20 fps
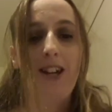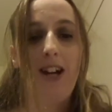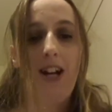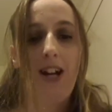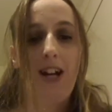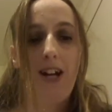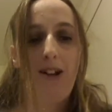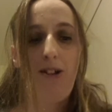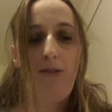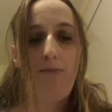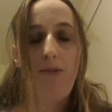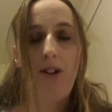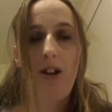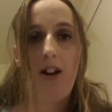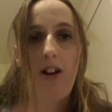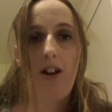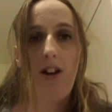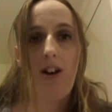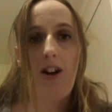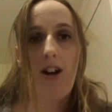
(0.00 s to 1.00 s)

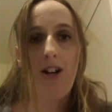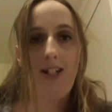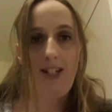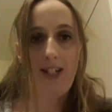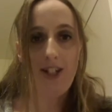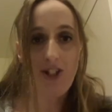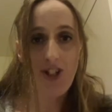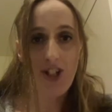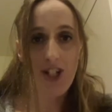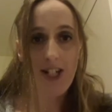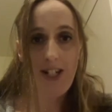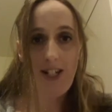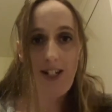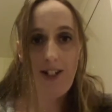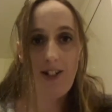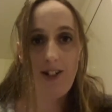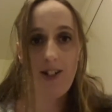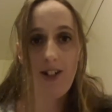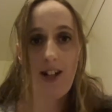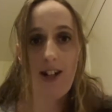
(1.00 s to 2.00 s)
I eat chicken,
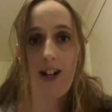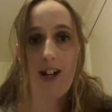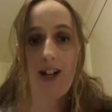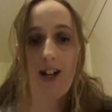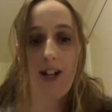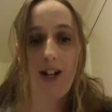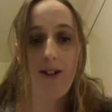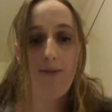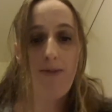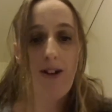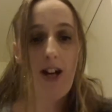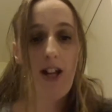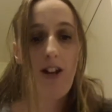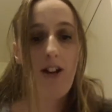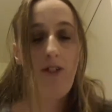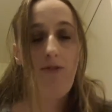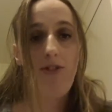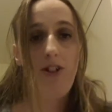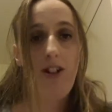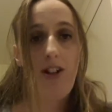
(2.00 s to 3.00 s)
and
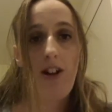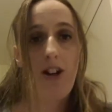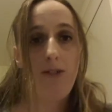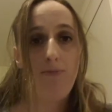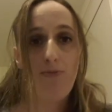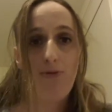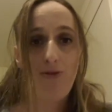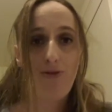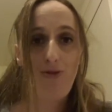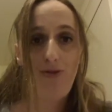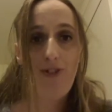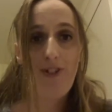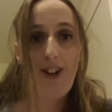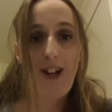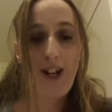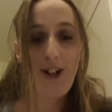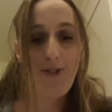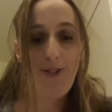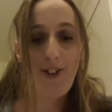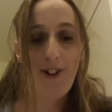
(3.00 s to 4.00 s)
I really like prawns
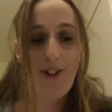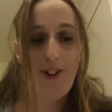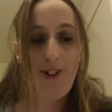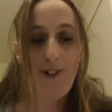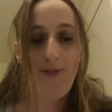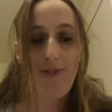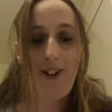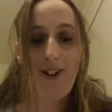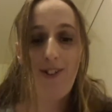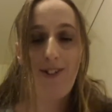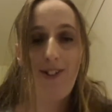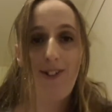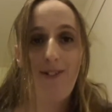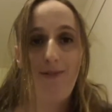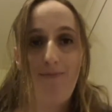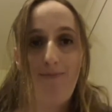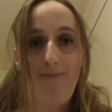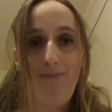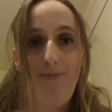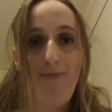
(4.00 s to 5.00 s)
now, so
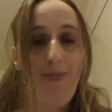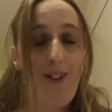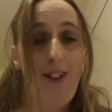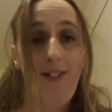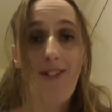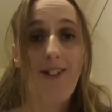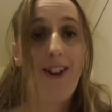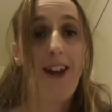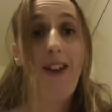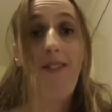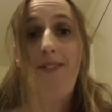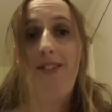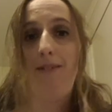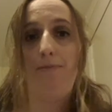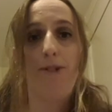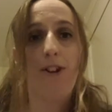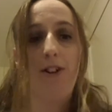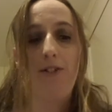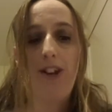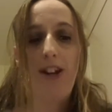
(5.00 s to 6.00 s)
that's again
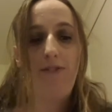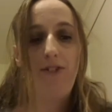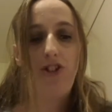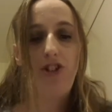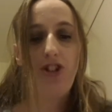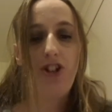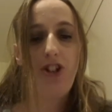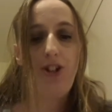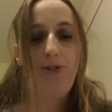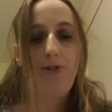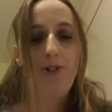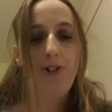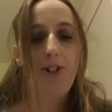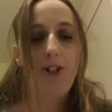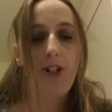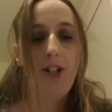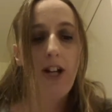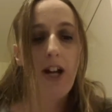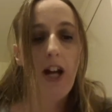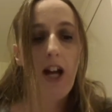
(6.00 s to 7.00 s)
something I'd never do.
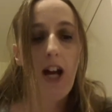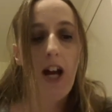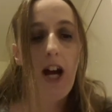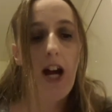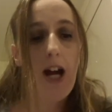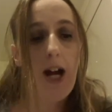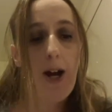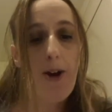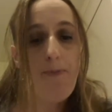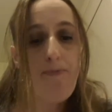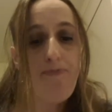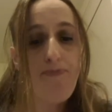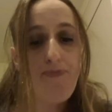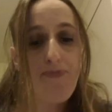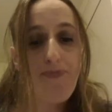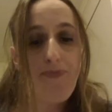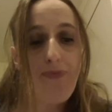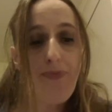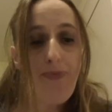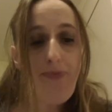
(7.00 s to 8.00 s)
I'm
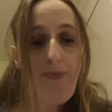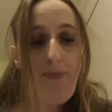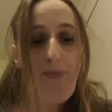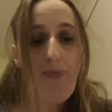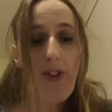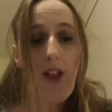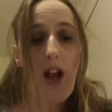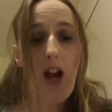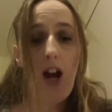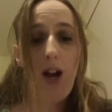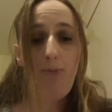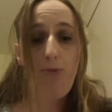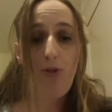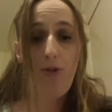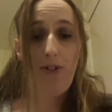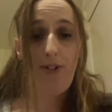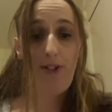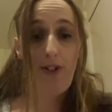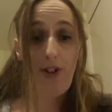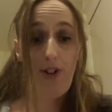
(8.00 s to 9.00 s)

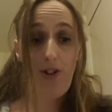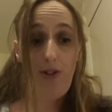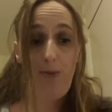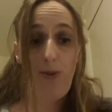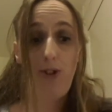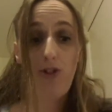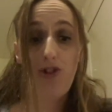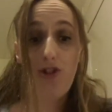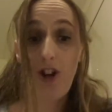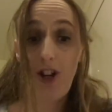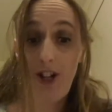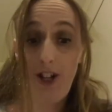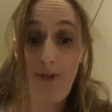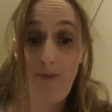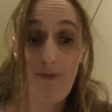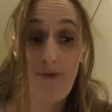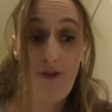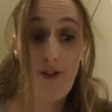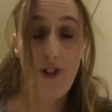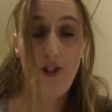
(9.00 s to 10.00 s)
also
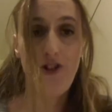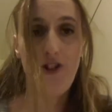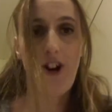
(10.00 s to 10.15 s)
training for a